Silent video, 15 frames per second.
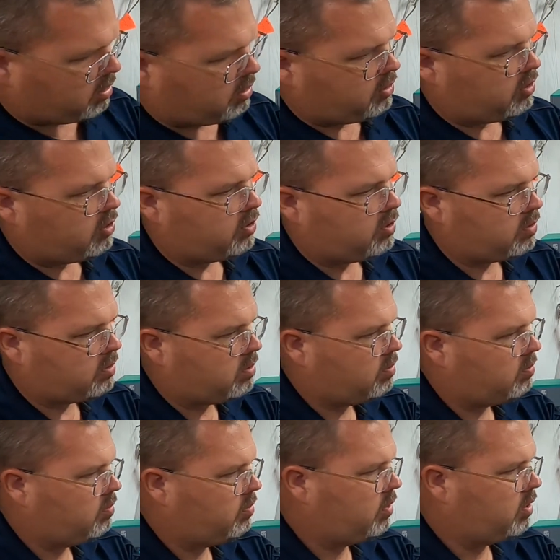your
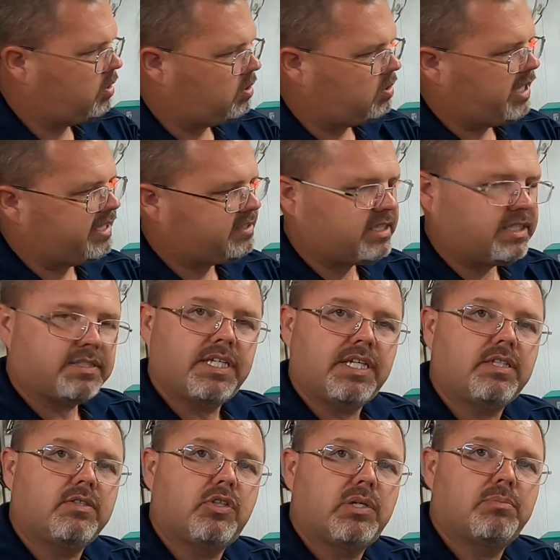
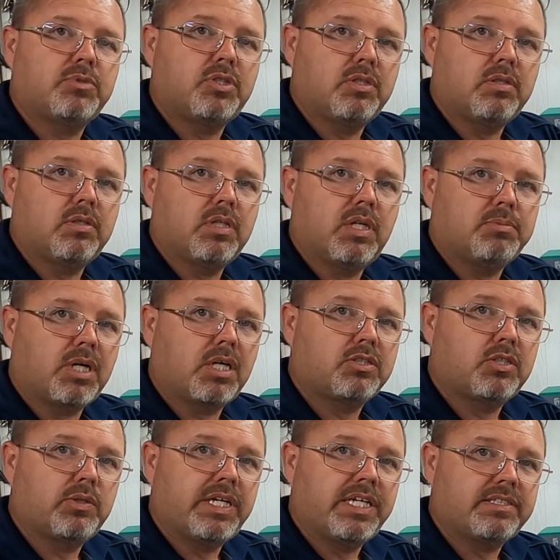SSD, your
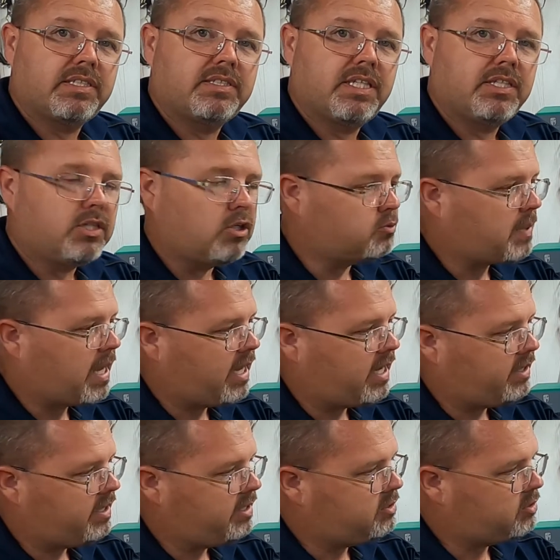M.2 SSD goes behind
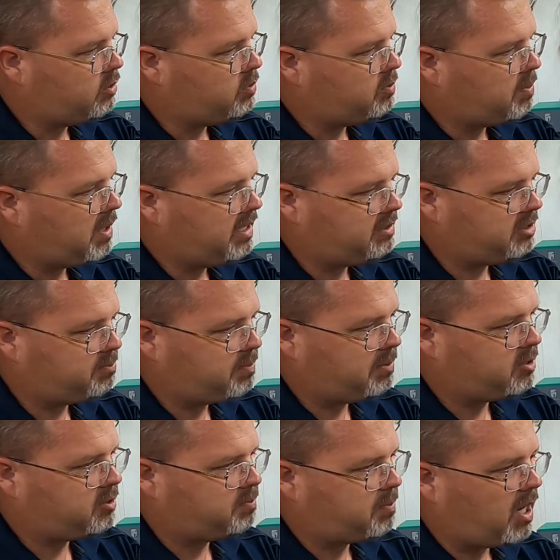these 2
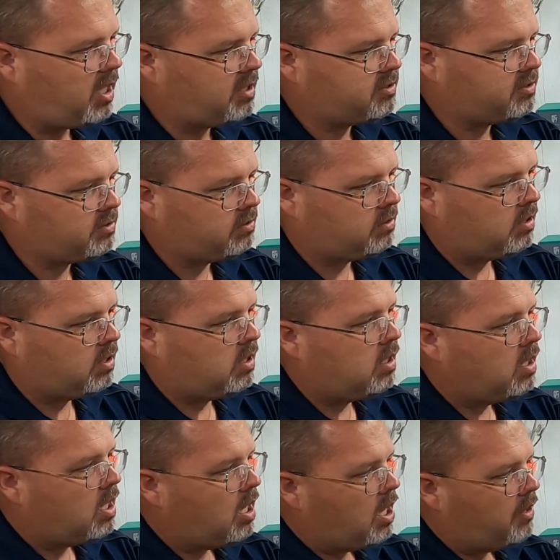spots.
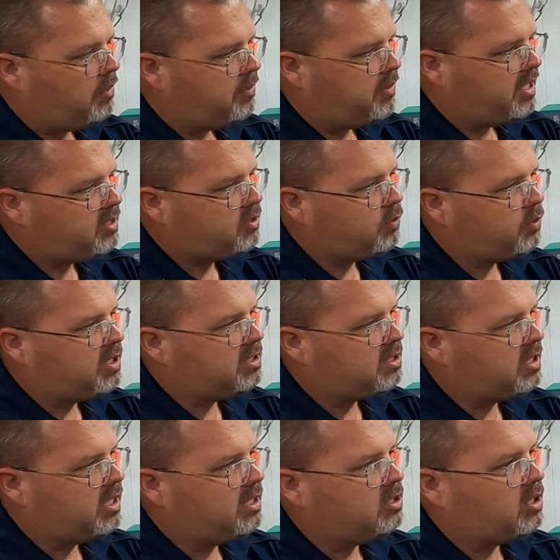This one is
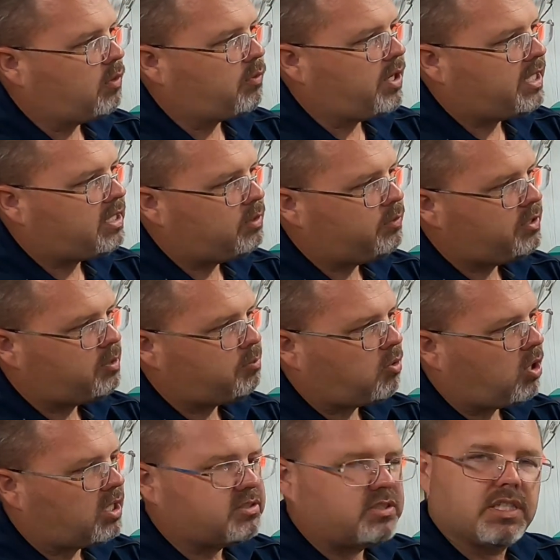linked directly with the
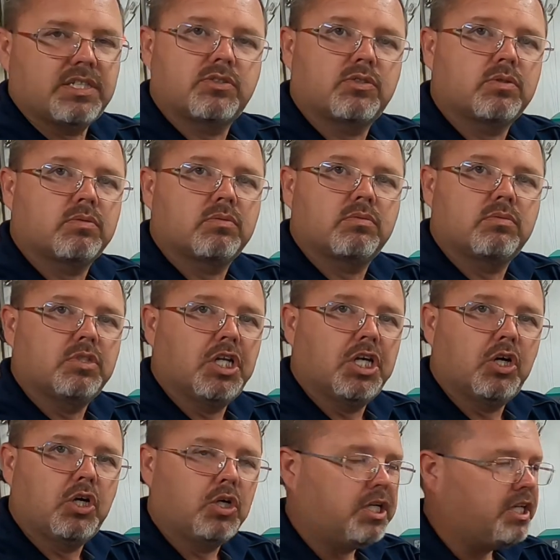processor.
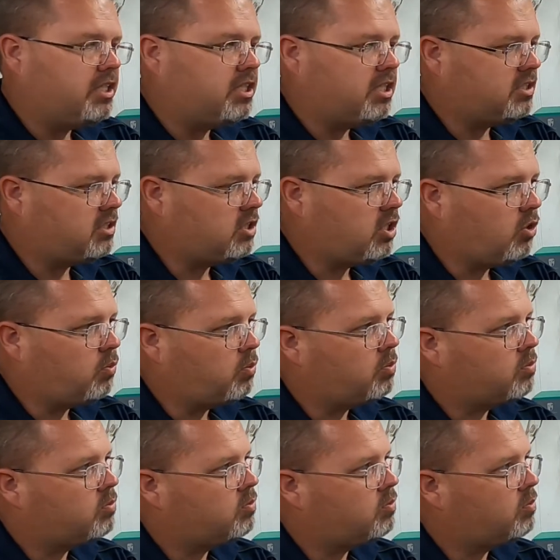No, it doesn't go
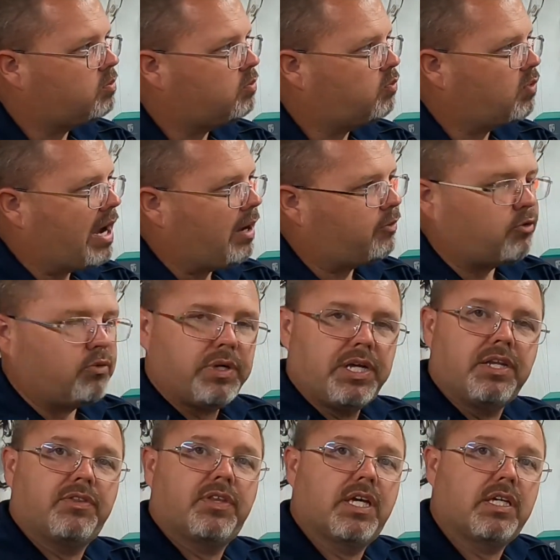route through
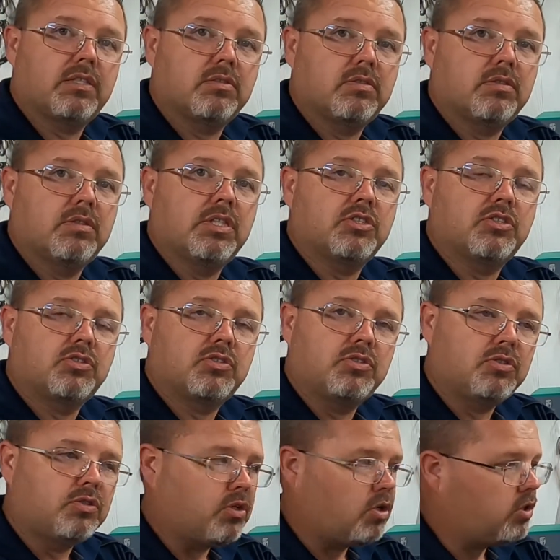anything. It's
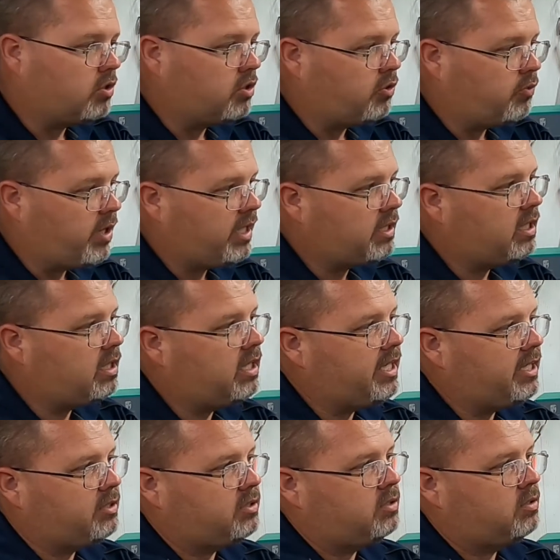directly
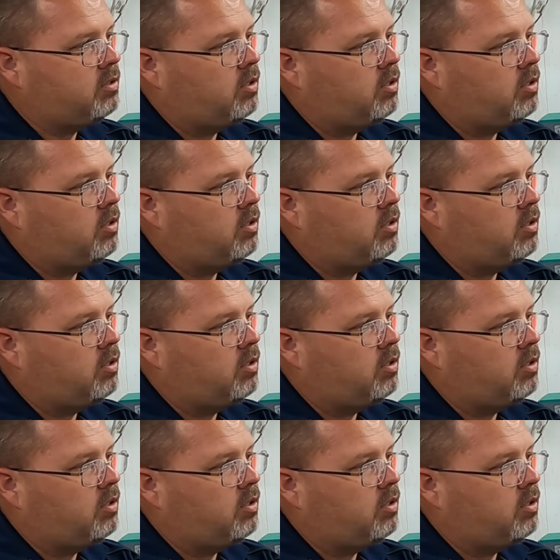linked